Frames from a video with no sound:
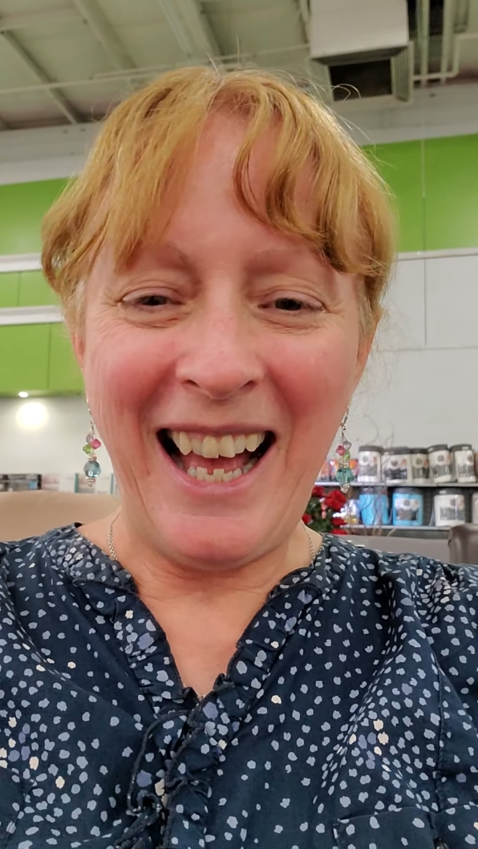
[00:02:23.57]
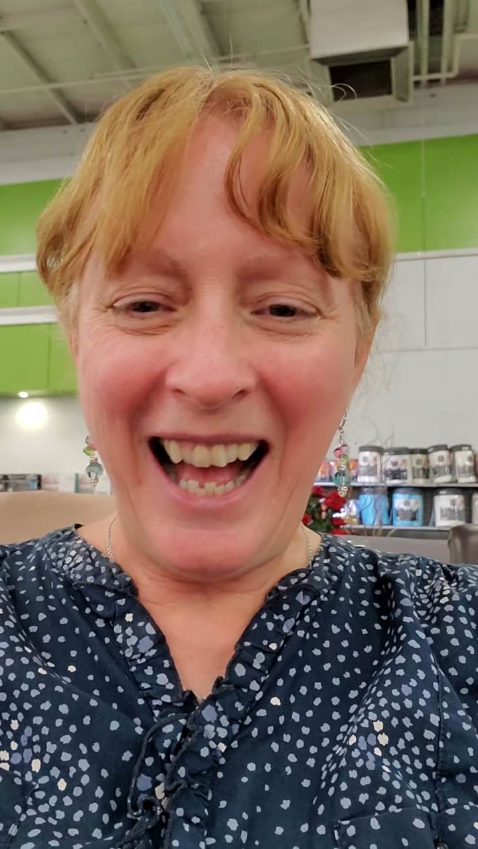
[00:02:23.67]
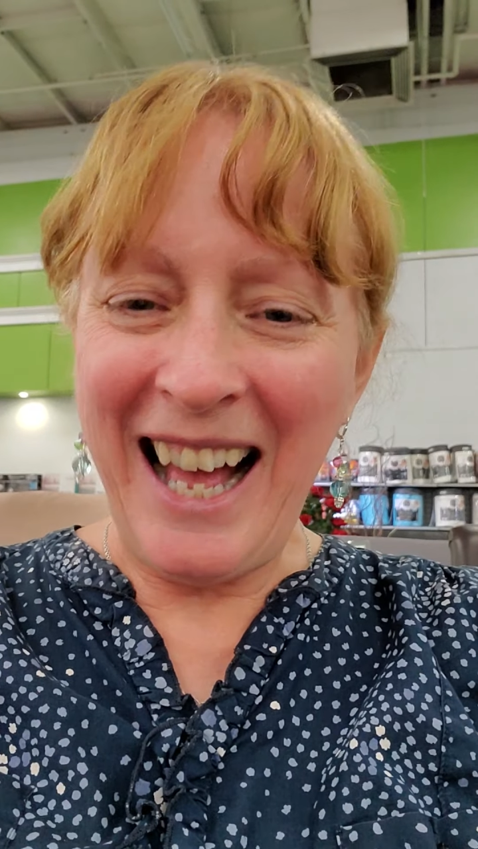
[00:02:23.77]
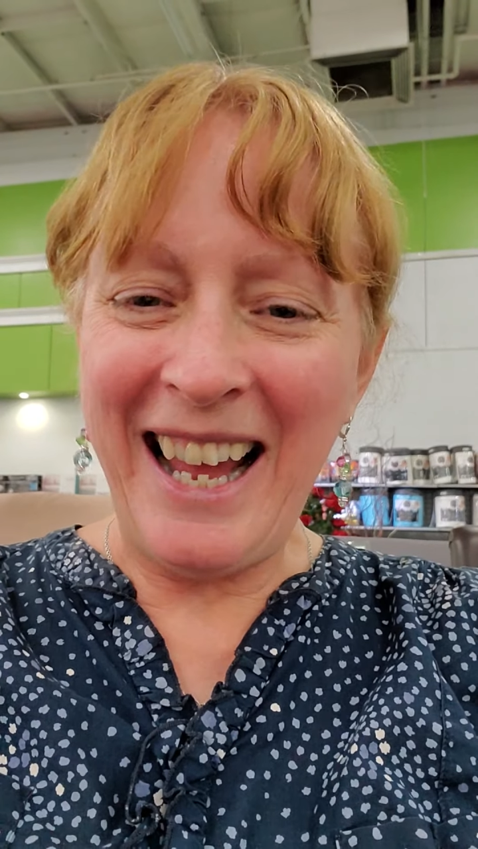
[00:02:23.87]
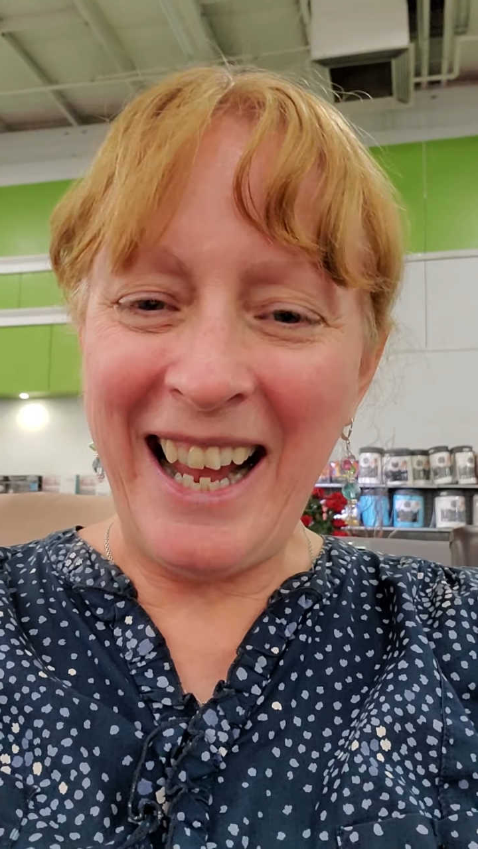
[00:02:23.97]

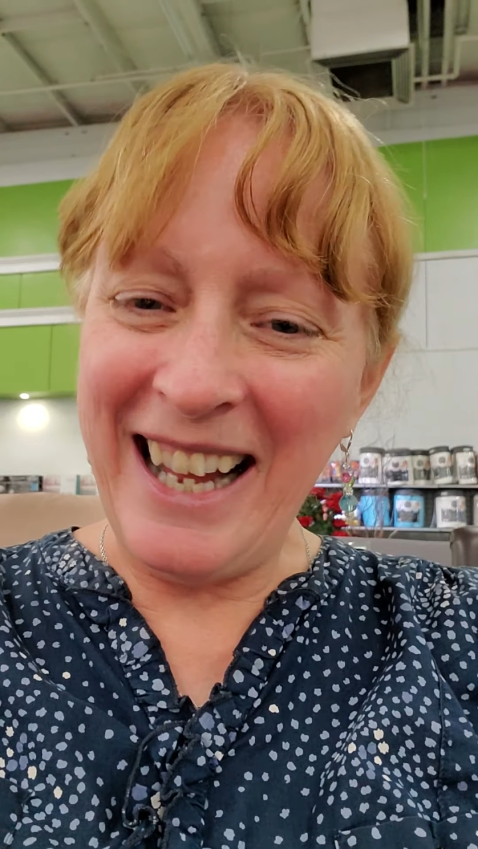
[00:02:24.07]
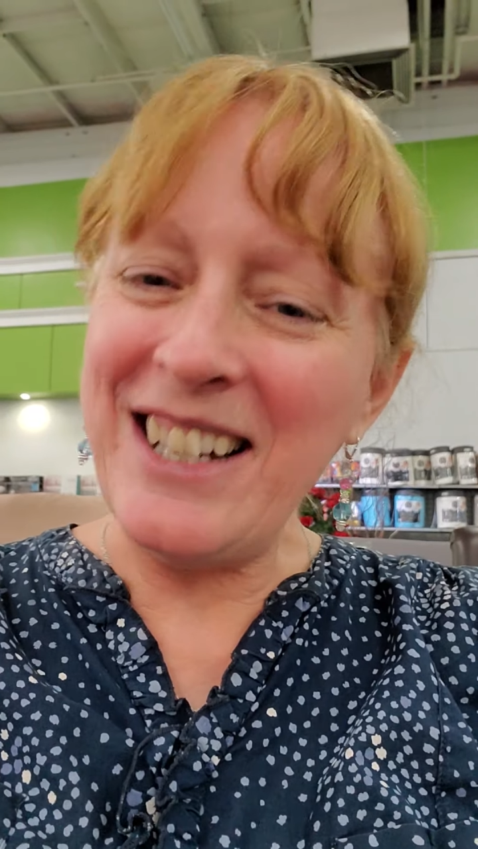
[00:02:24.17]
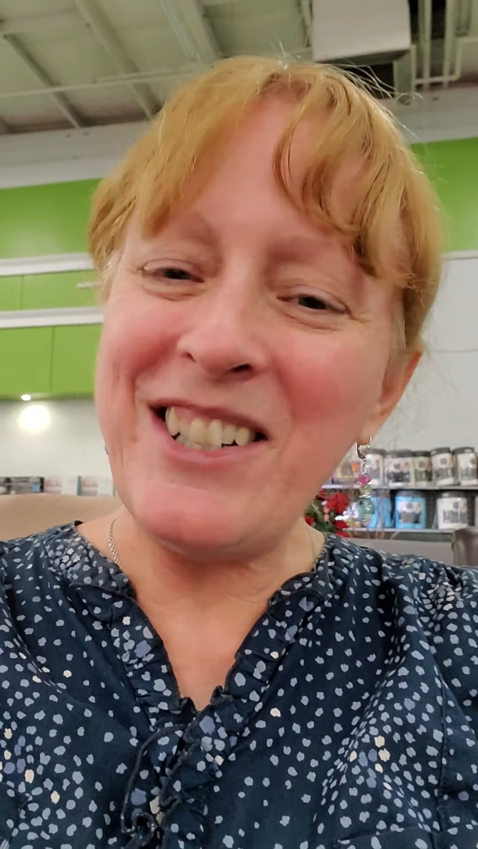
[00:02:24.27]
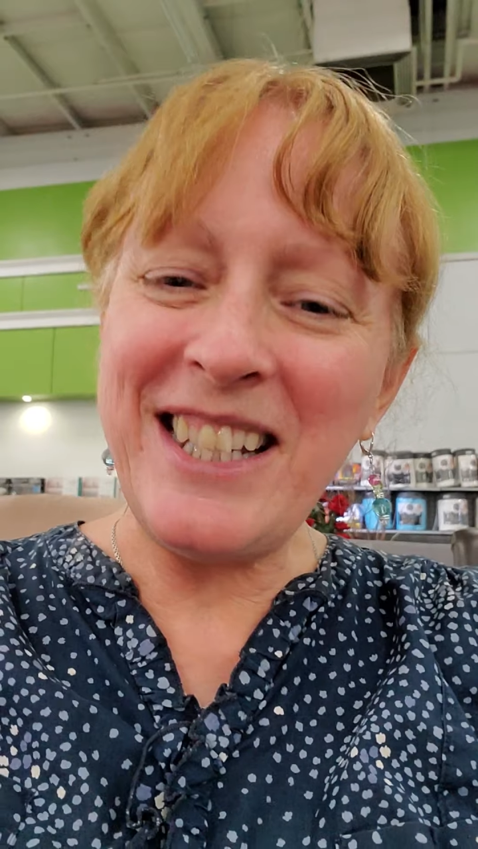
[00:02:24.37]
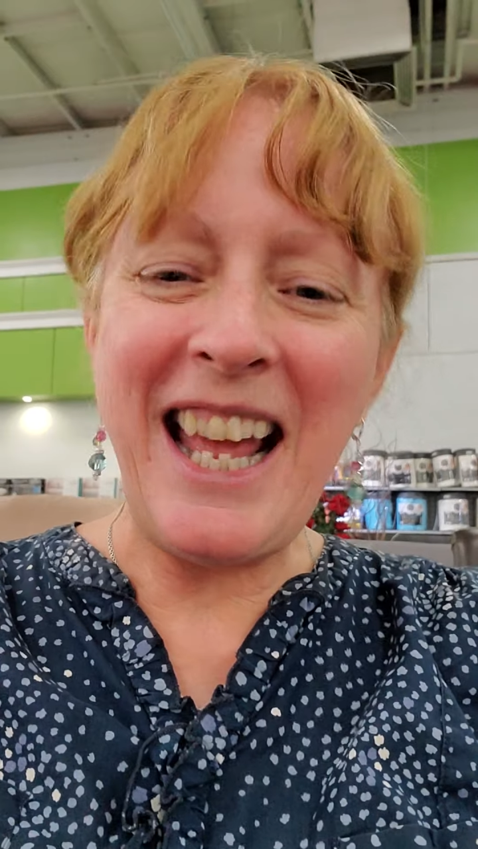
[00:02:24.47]
Hi, I
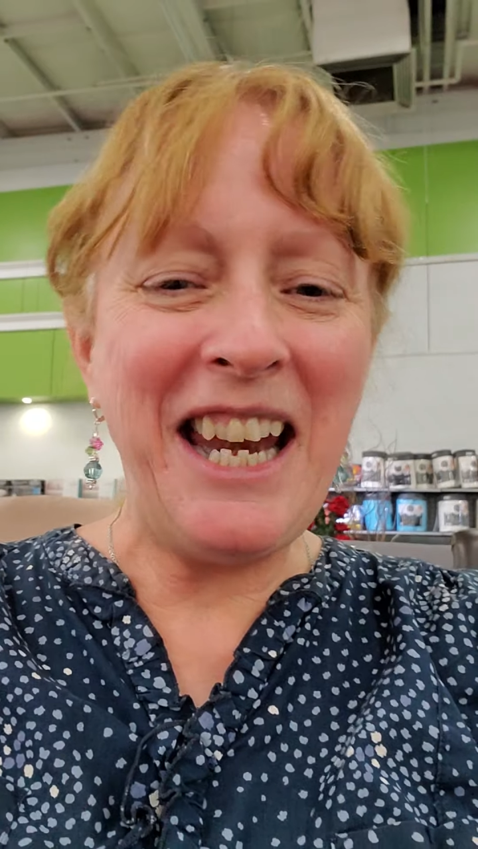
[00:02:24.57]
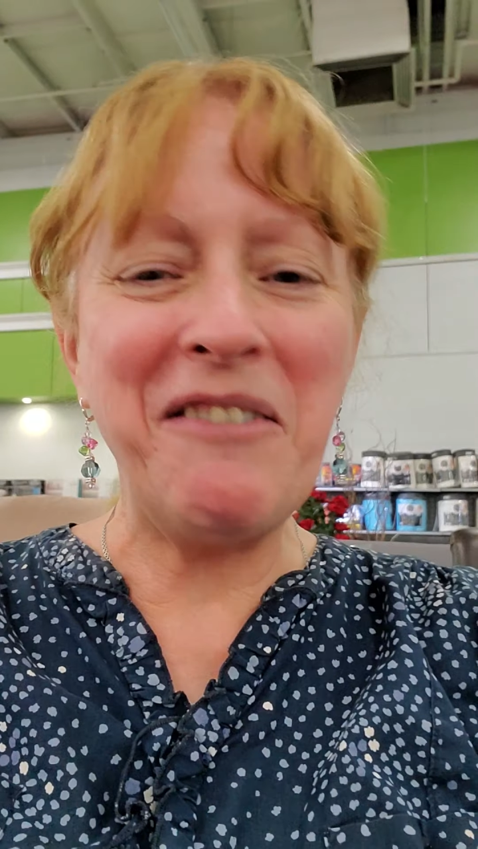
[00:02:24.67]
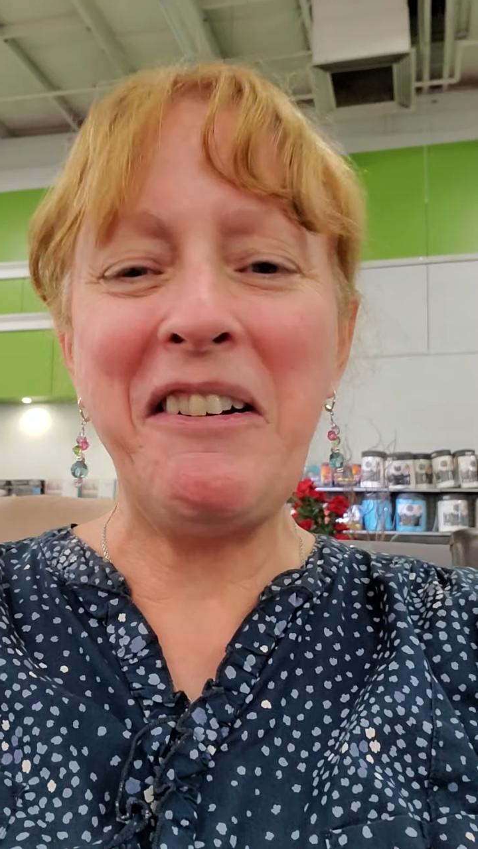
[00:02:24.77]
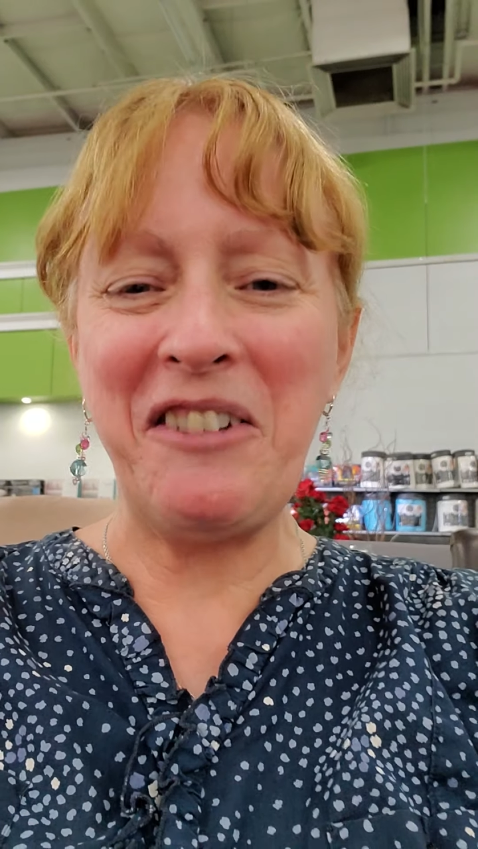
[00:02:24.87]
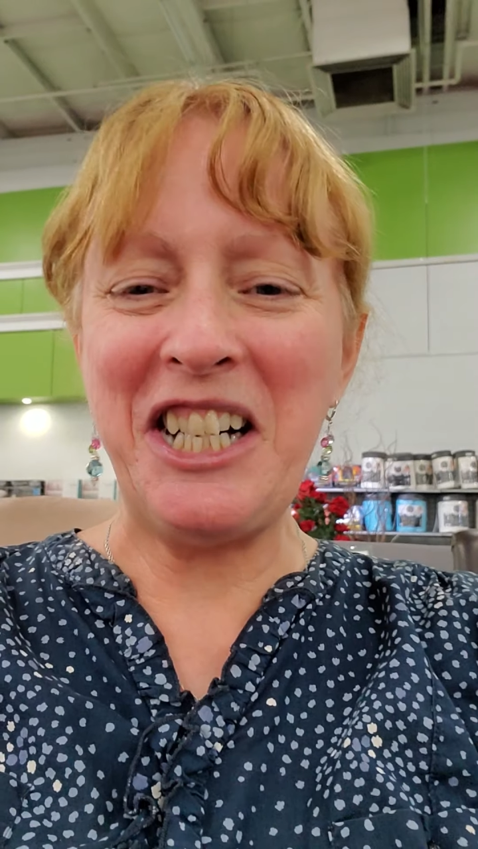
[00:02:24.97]
understand
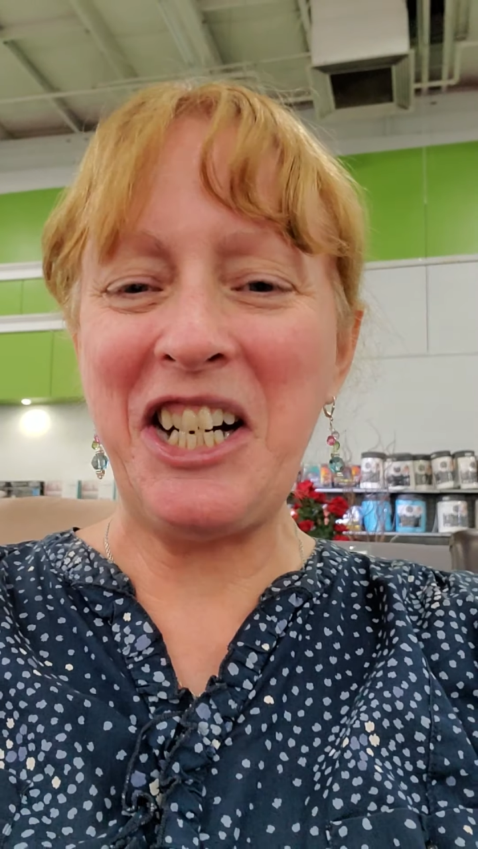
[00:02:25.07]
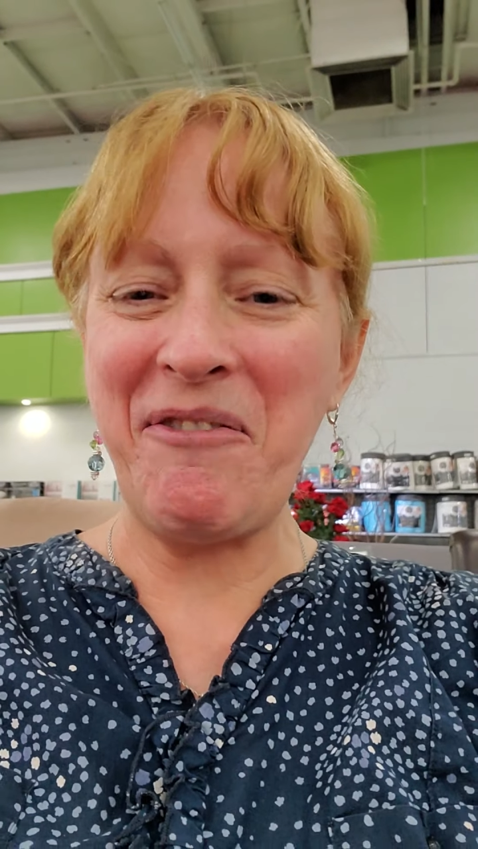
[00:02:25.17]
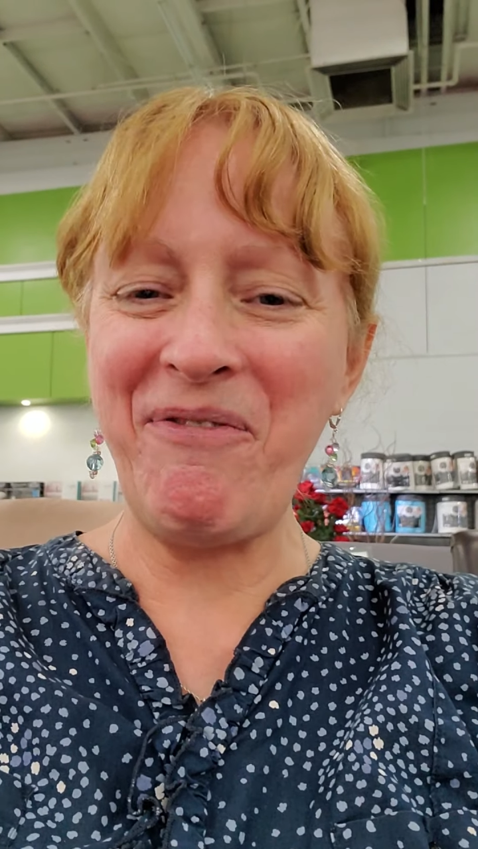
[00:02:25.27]
every word.